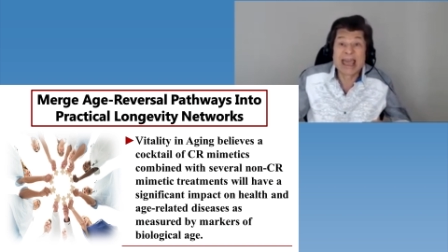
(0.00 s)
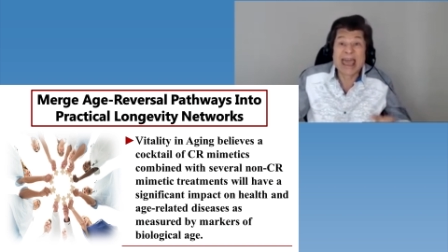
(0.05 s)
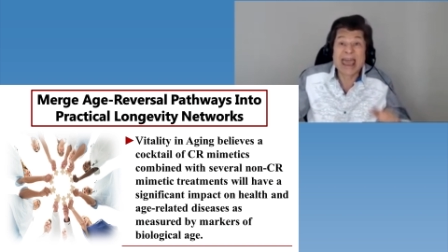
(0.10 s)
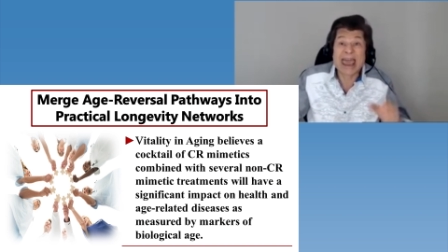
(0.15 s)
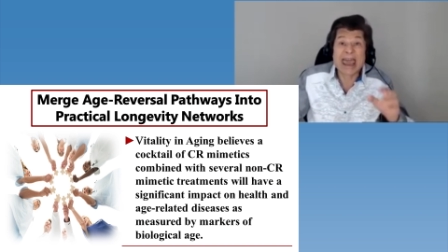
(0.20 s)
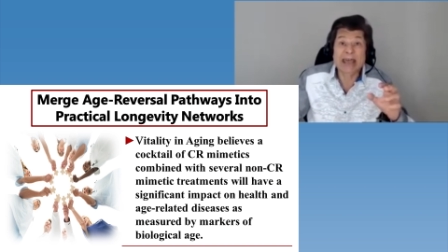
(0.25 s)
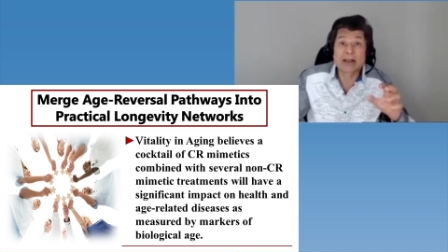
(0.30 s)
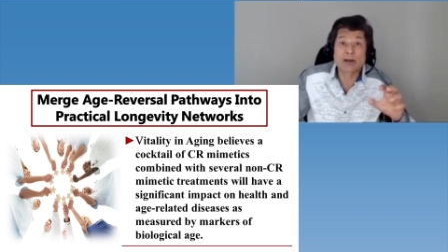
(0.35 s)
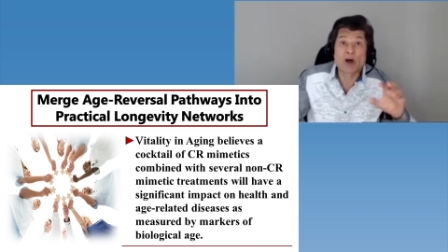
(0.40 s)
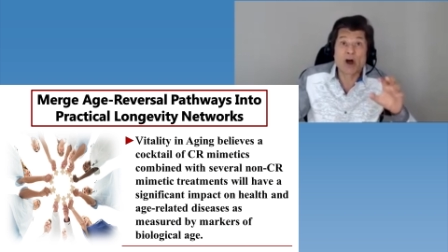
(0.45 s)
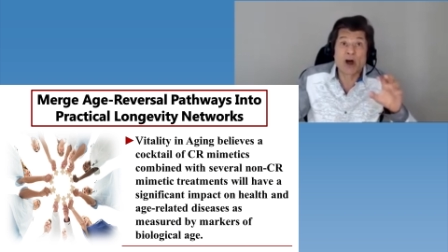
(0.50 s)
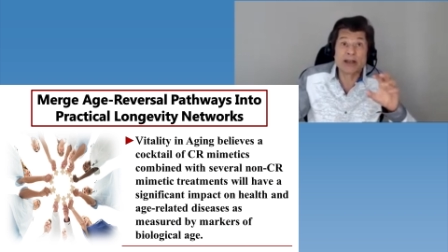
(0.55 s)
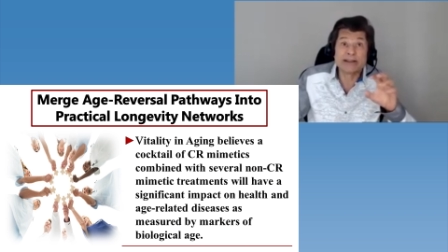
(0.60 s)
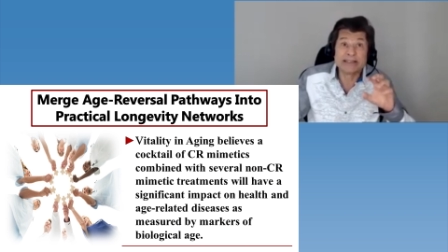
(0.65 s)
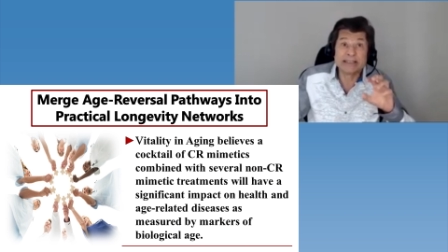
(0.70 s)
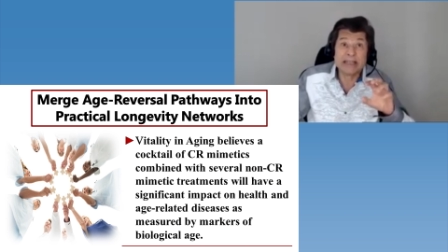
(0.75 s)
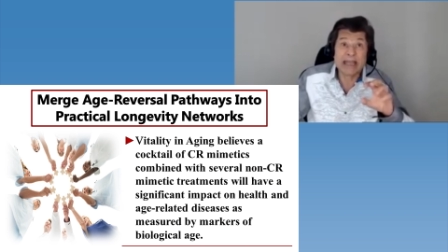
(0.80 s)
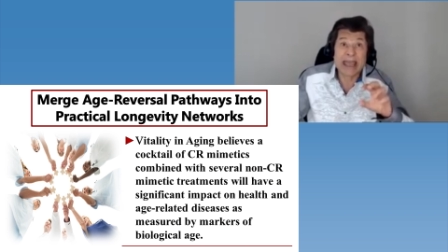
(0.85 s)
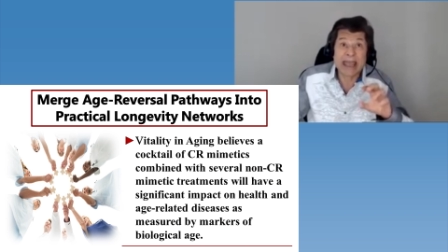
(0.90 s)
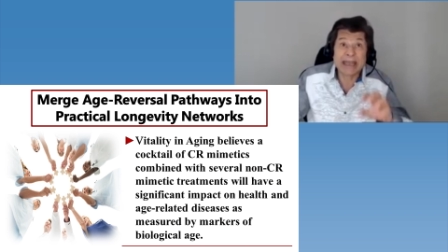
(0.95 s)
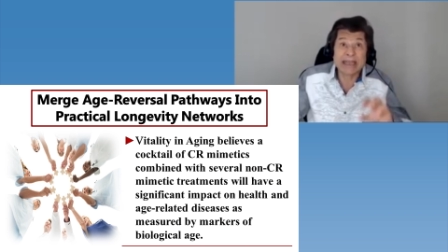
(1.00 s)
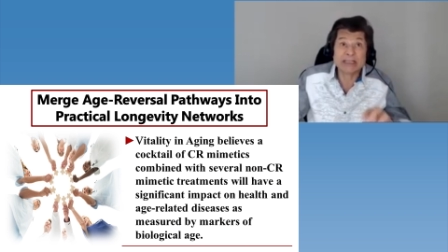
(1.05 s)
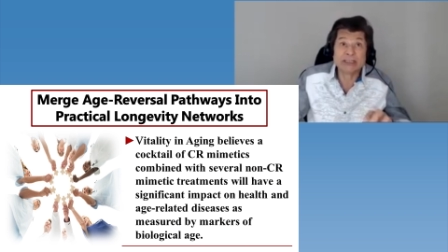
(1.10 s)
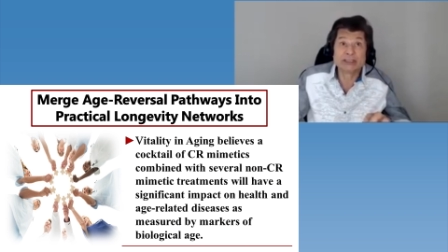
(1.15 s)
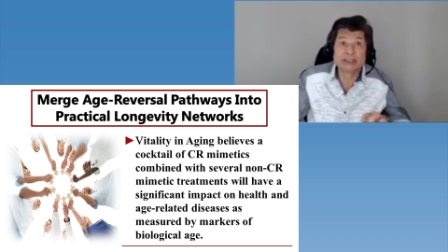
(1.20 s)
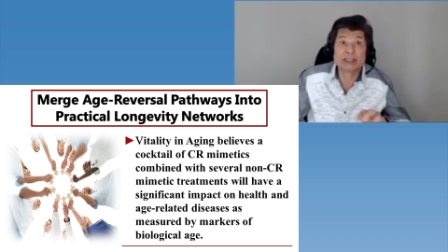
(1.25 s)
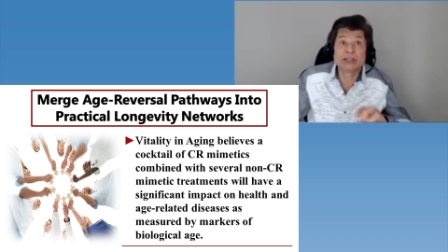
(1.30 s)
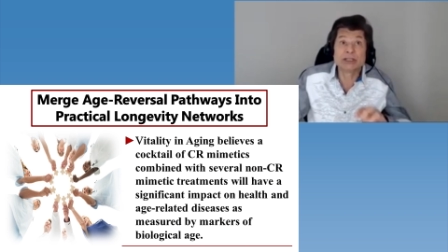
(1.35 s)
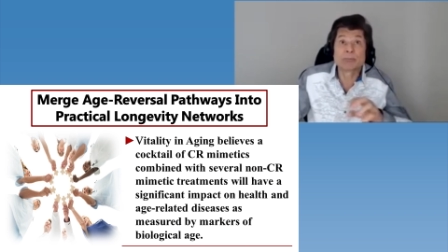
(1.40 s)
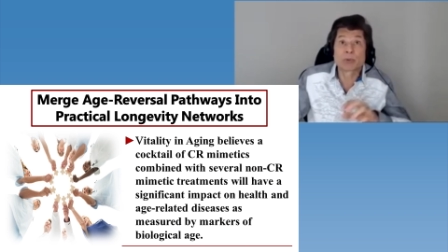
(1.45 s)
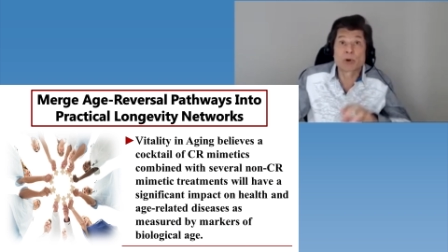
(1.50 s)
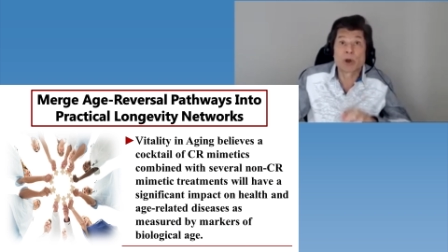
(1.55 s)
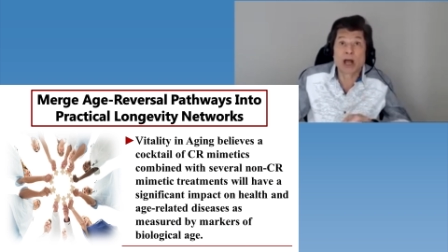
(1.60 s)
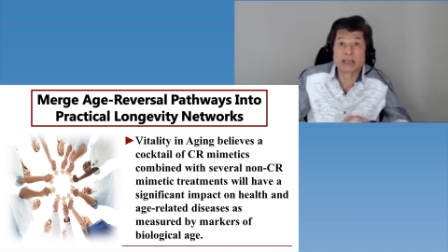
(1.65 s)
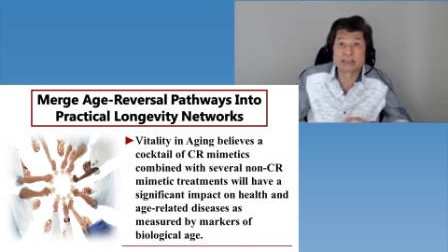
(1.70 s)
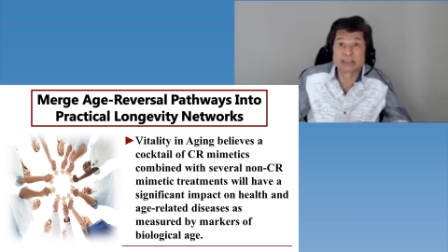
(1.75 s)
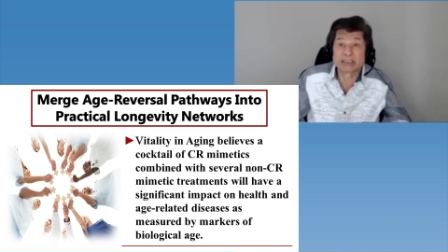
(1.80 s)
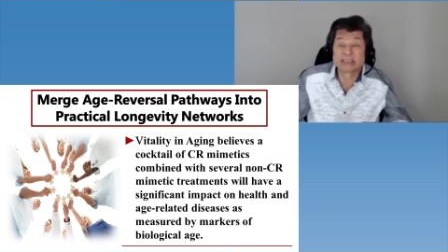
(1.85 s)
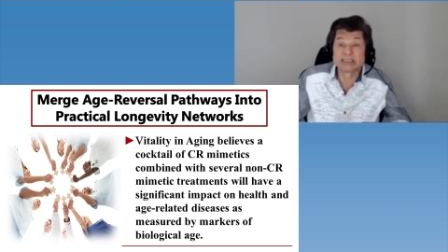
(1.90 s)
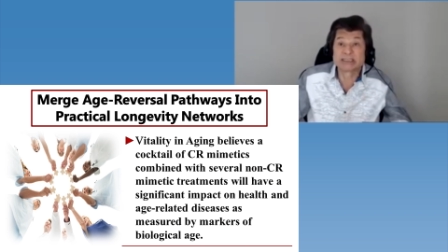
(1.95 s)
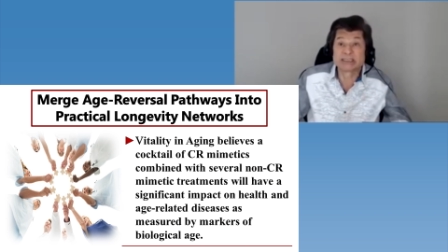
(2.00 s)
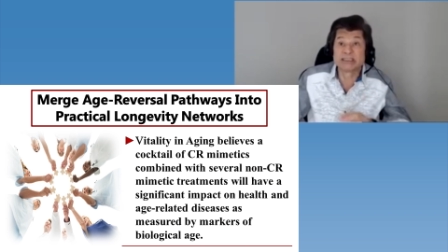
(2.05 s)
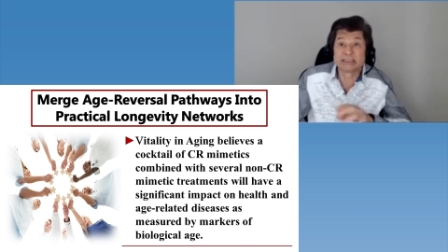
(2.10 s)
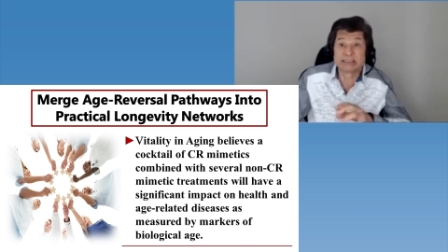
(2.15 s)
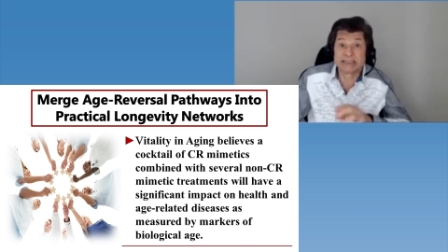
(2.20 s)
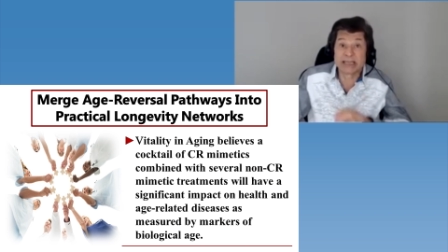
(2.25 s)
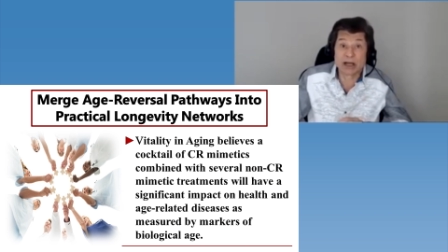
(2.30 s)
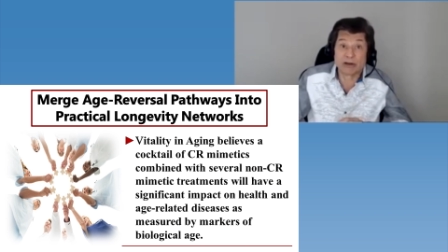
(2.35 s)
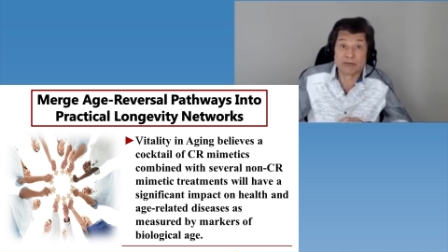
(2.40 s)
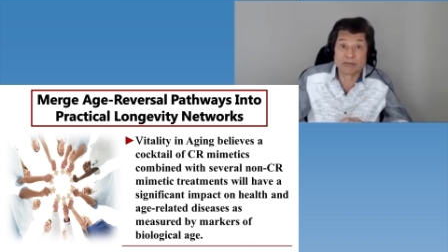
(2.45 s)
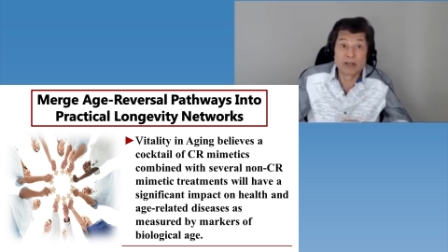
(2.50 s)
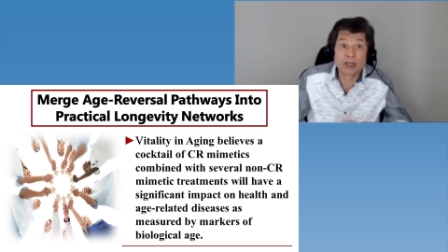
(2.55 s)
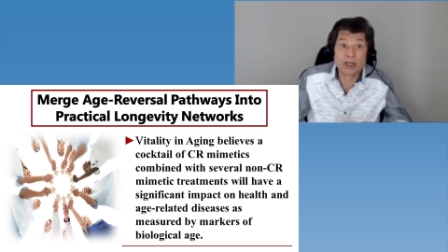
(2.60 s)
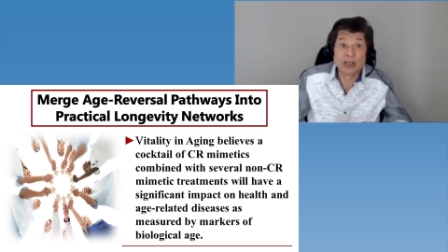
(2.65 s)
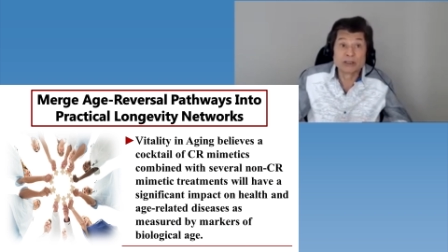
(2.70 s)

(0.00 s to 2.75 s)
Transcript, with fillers: and on the aging process itself.